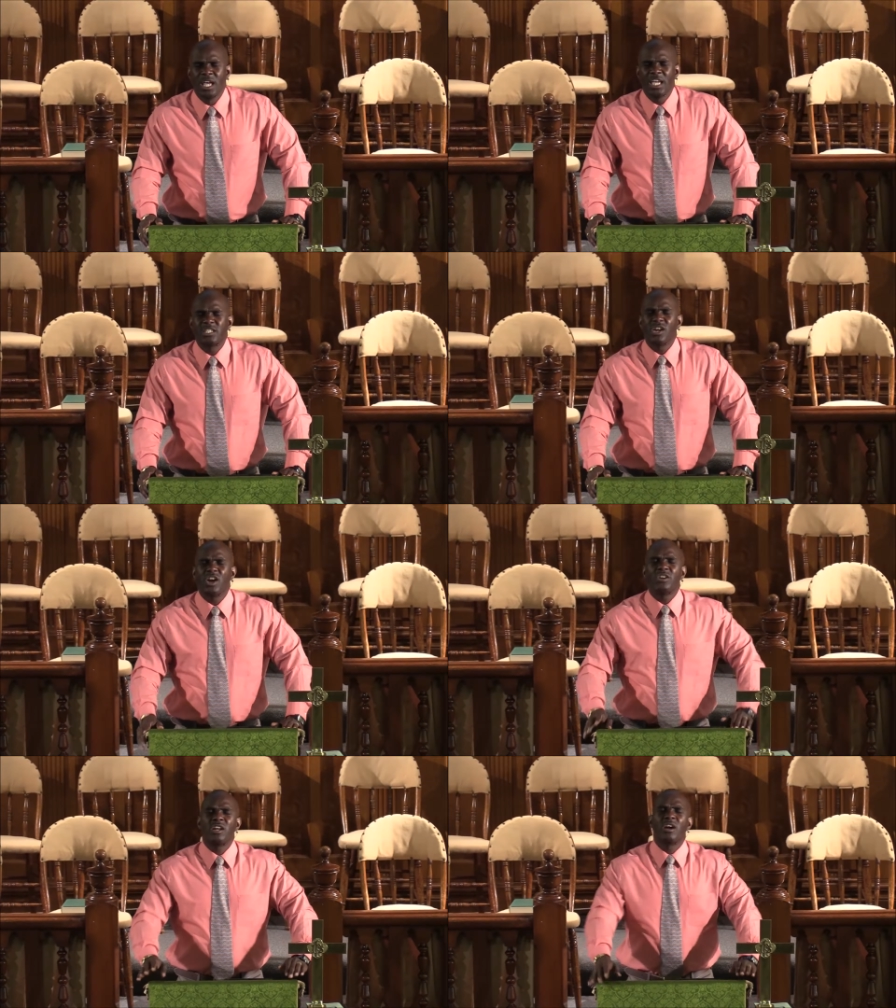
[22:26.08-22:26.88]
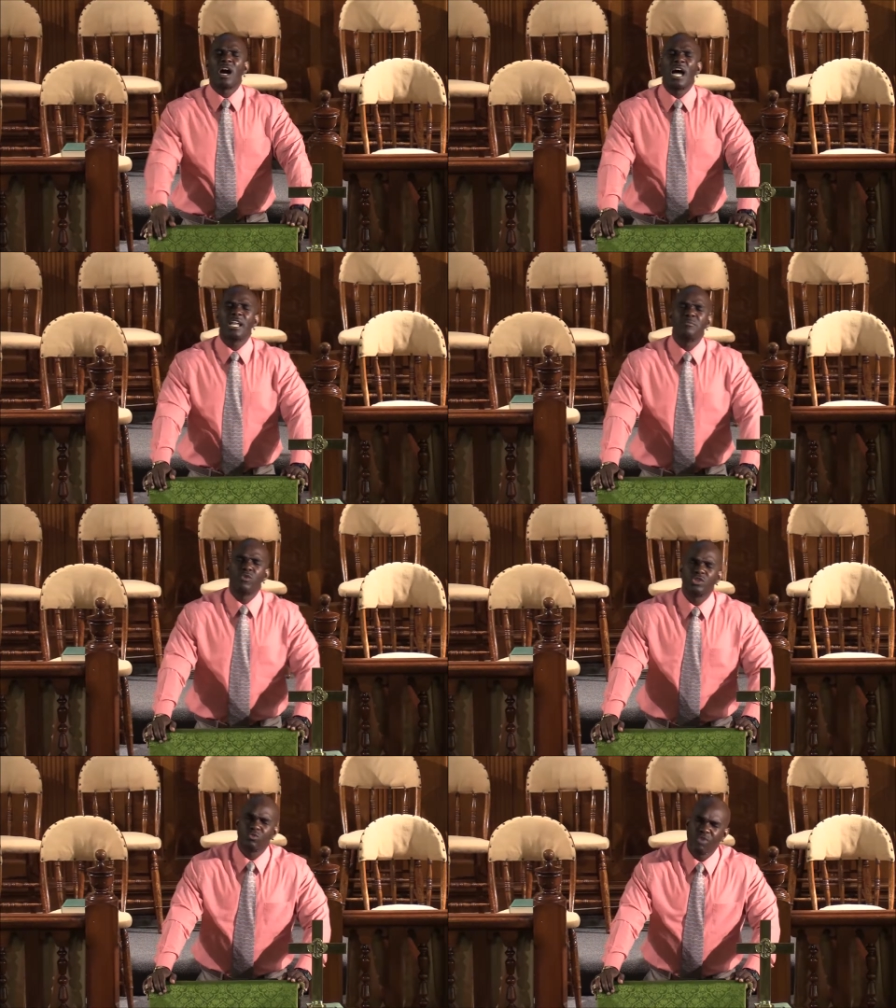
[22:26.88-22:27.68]
Eternal God and
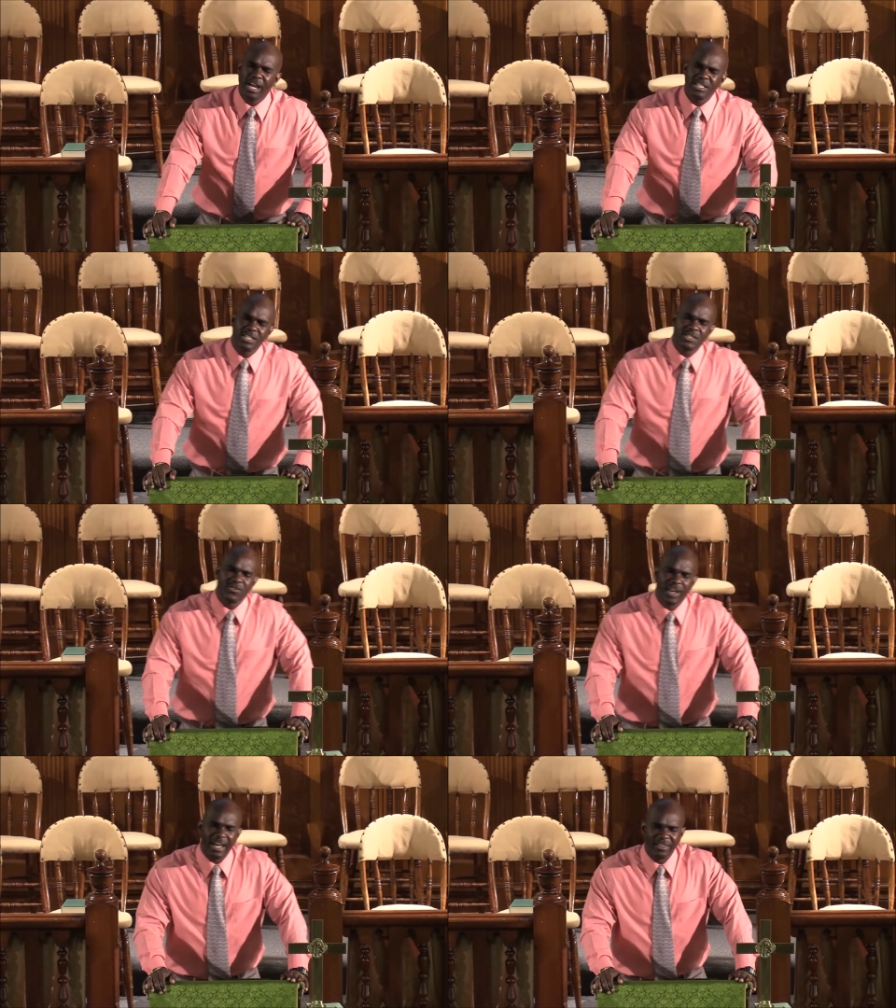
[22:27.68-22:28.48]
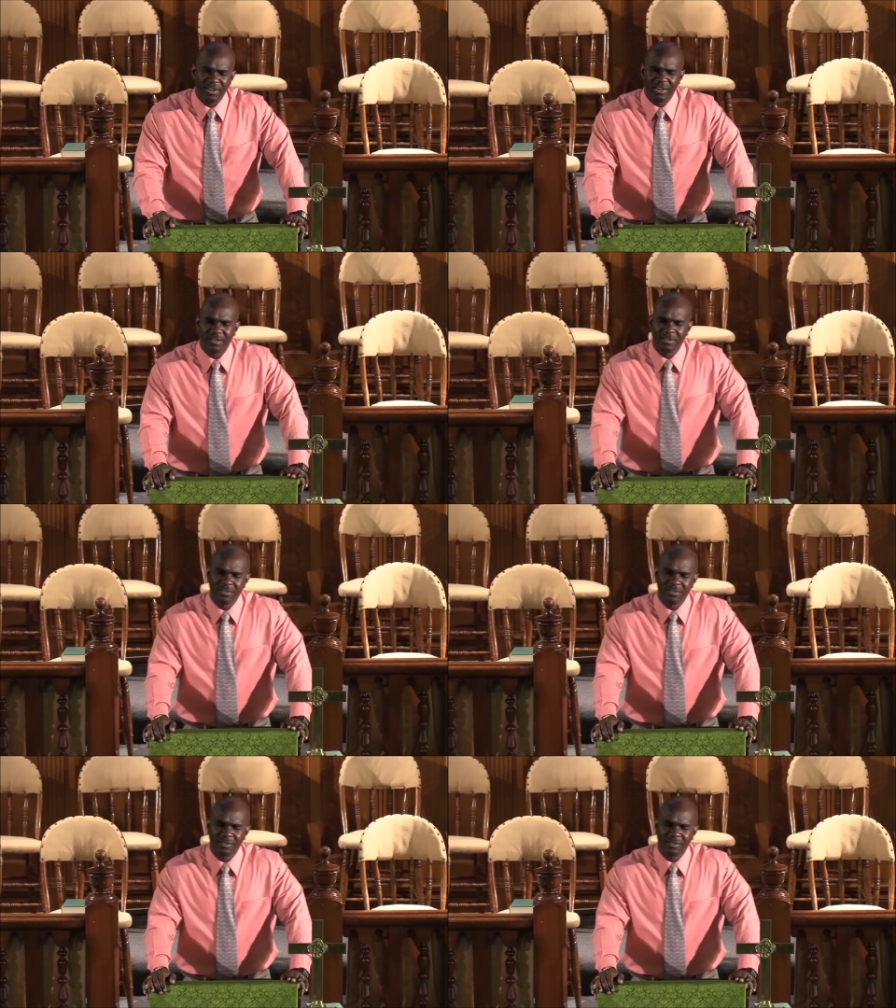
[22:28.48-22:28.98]
most righteous Father,